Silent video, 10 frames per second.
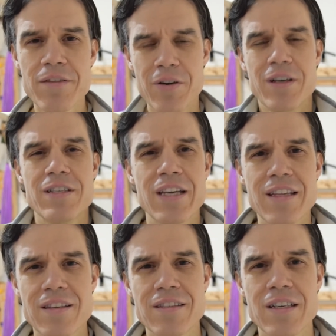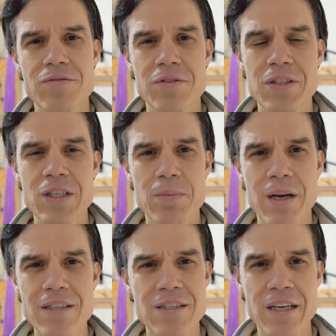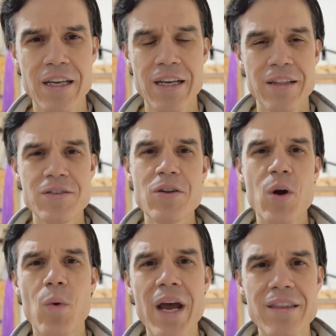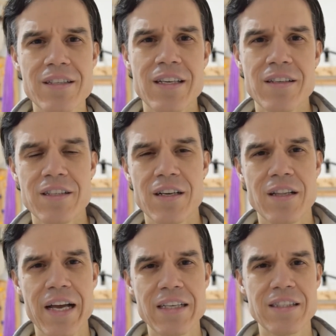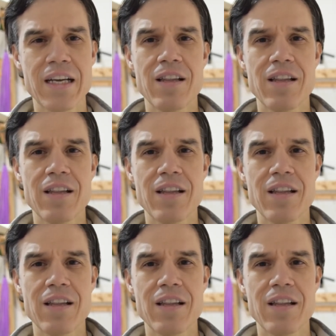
If you're going to skate this thing for 6 months, there's no way the tail's going to last that